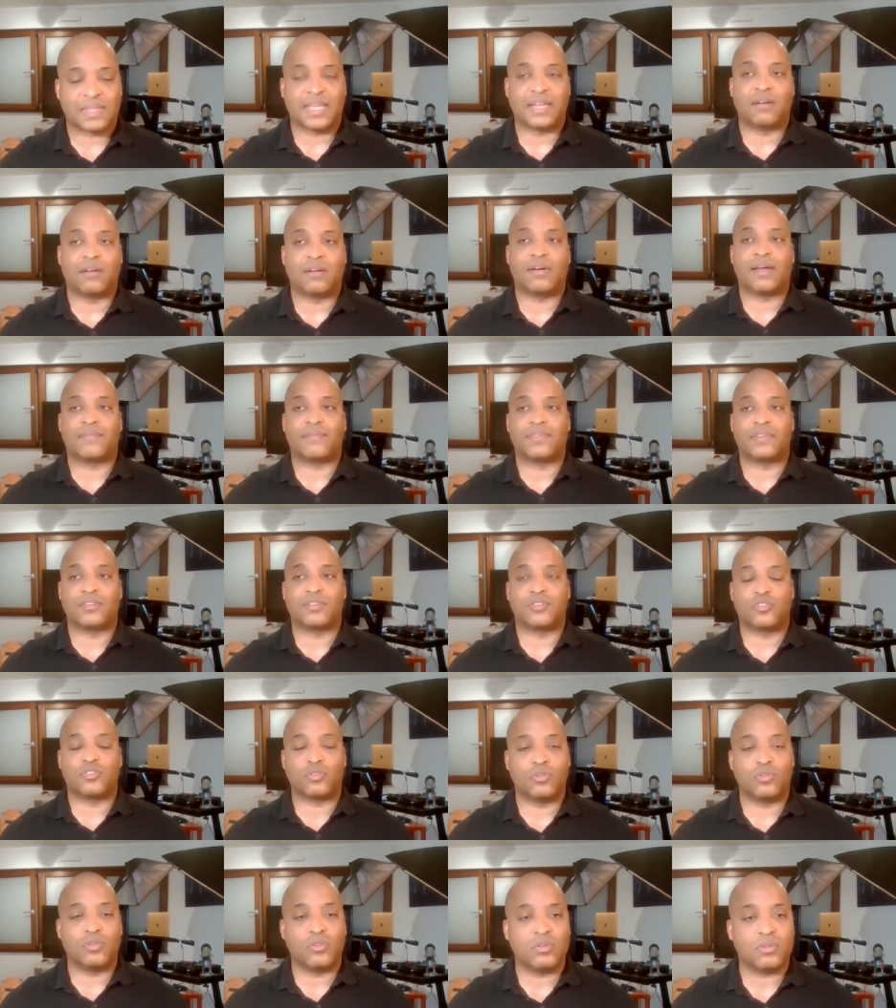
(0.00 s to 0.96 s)
they don't have the
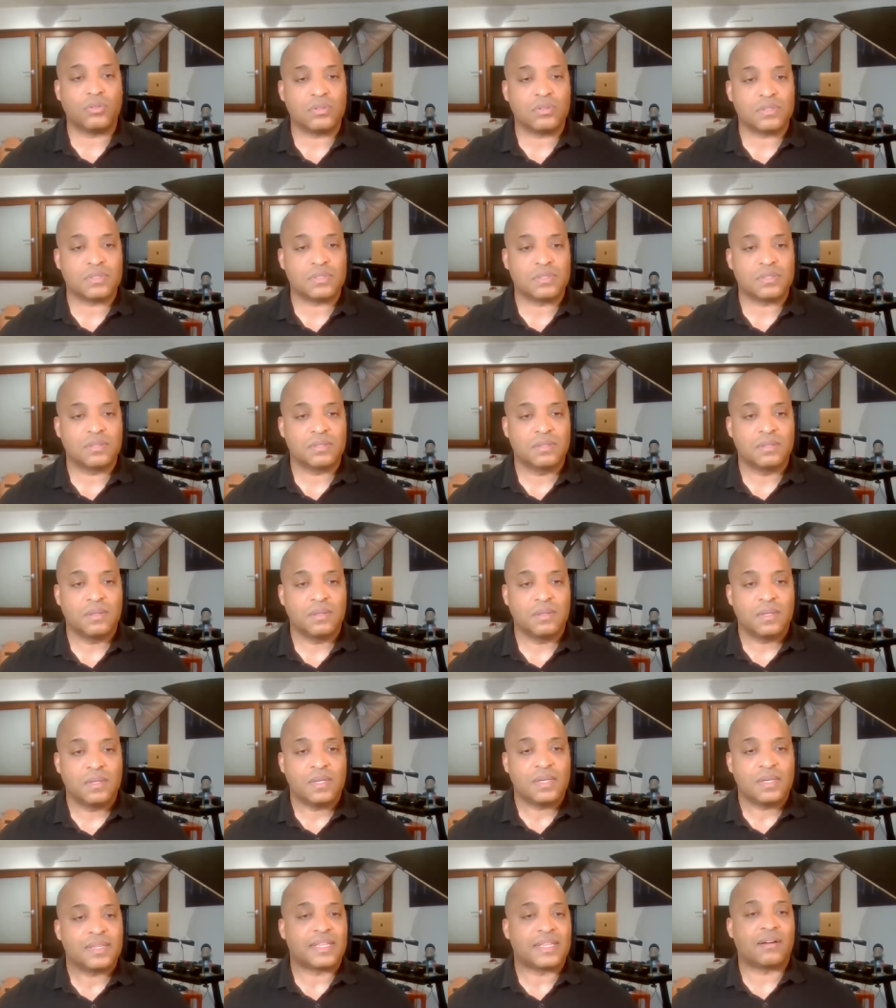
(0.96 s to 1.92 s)
tools,
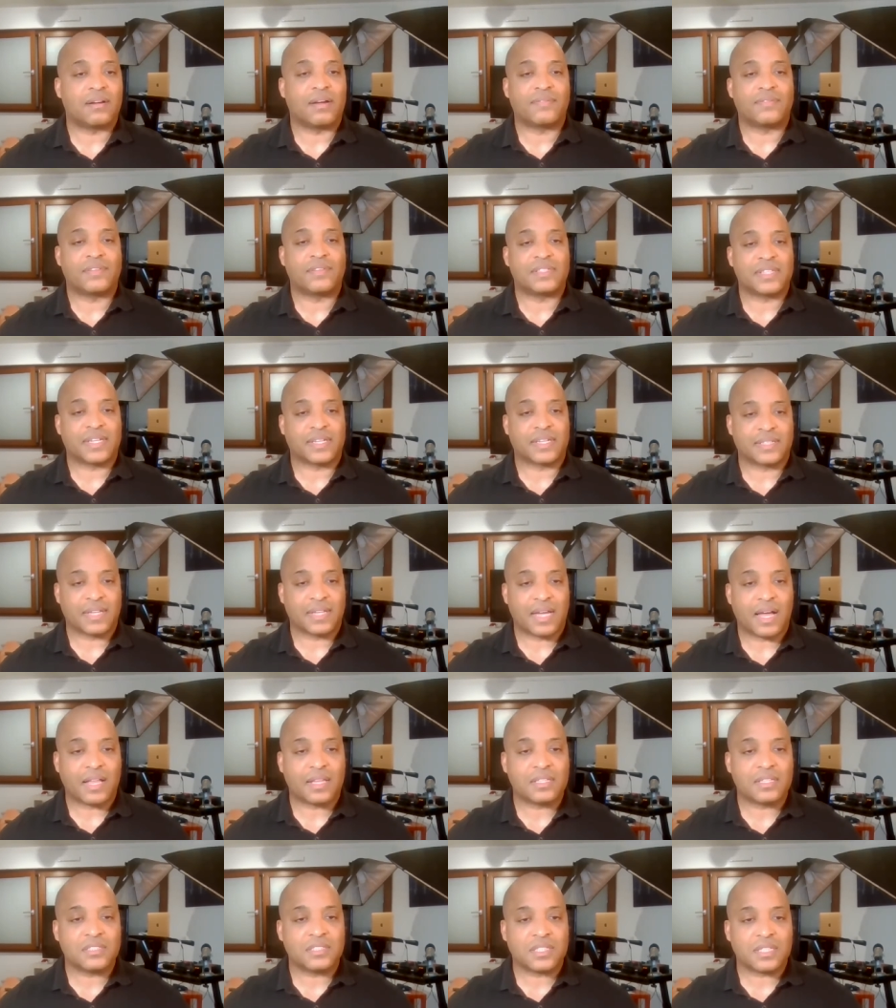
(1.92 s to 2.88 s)
they don't have the
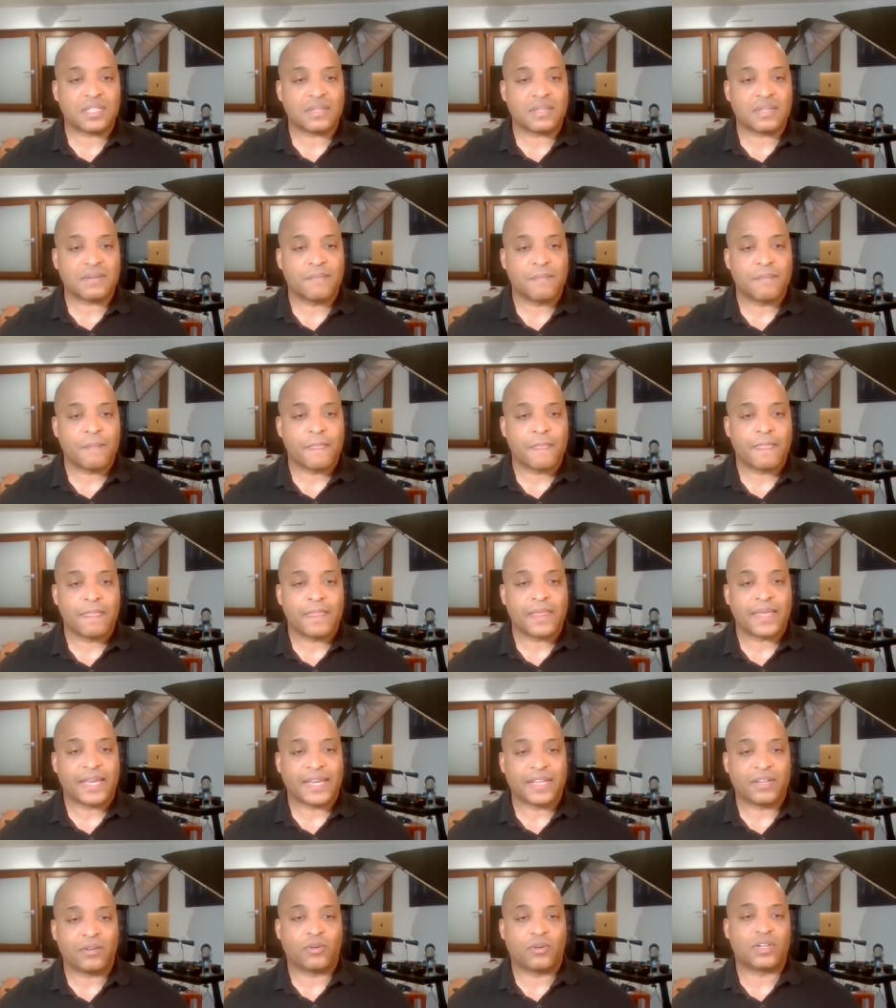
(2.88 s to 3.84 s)
technology
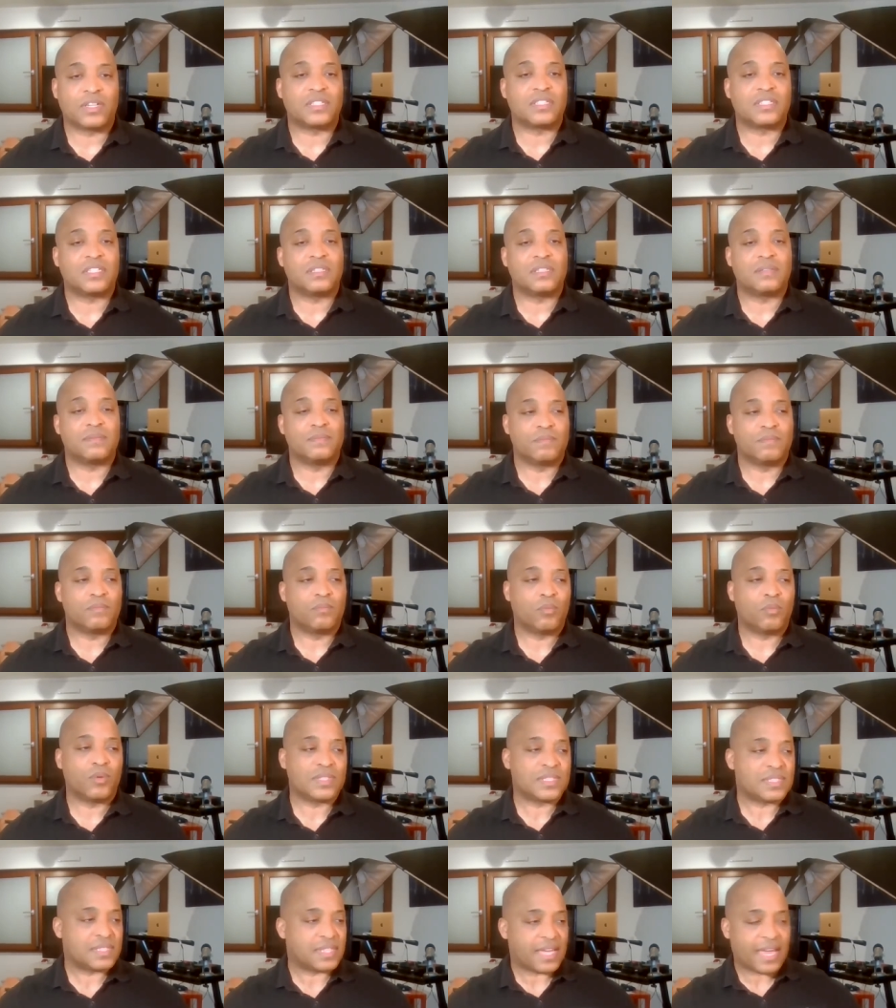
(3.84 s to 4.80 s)
in order to,
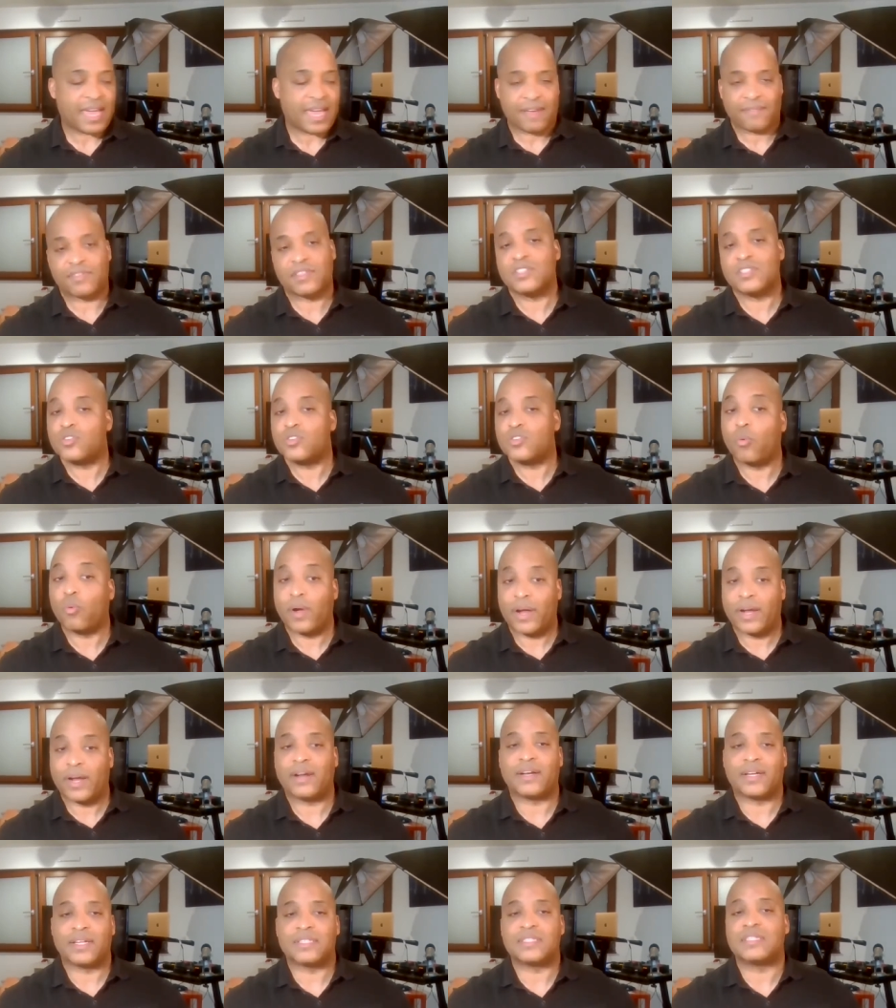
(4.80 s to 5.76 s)
once they have this
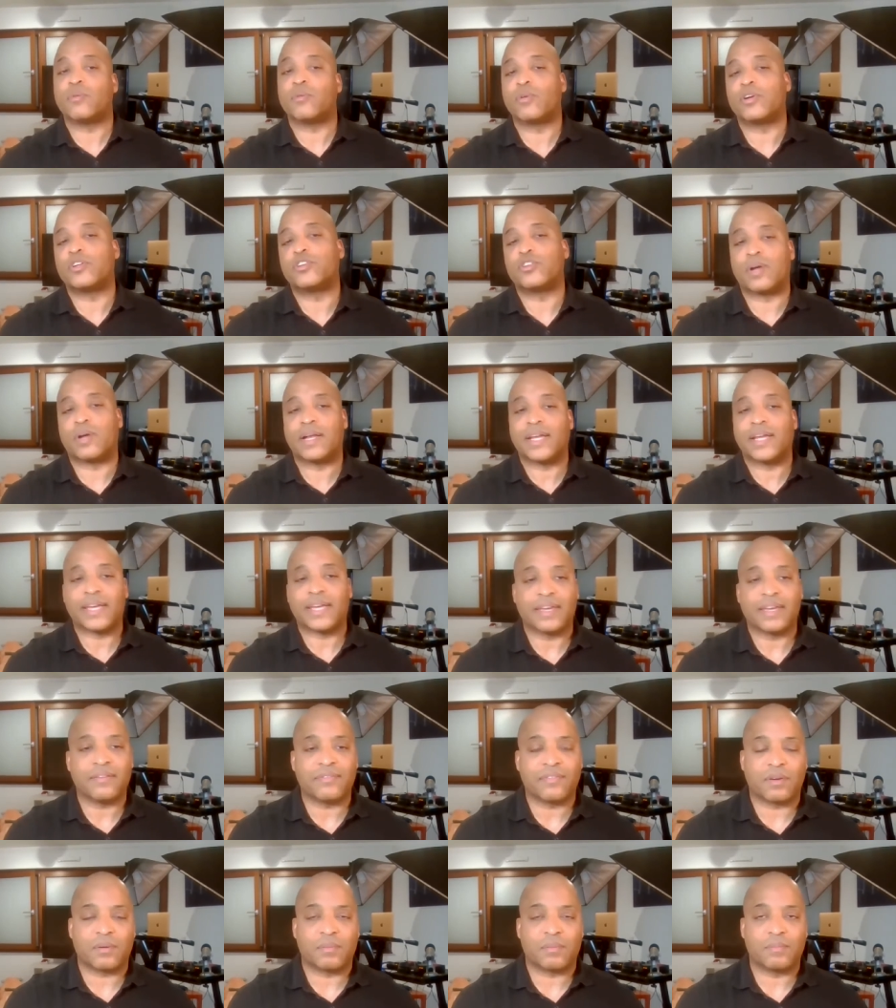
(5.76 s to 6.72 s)
awareness that we're trying to
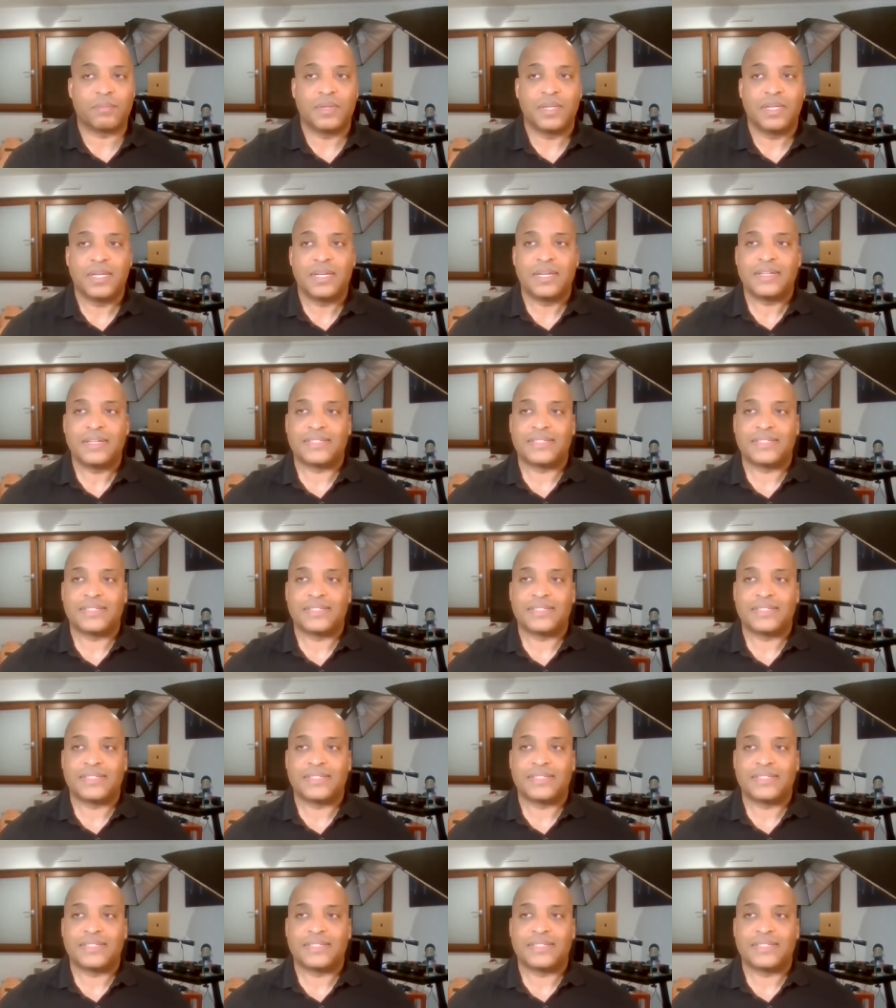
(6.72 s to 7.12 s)
give them,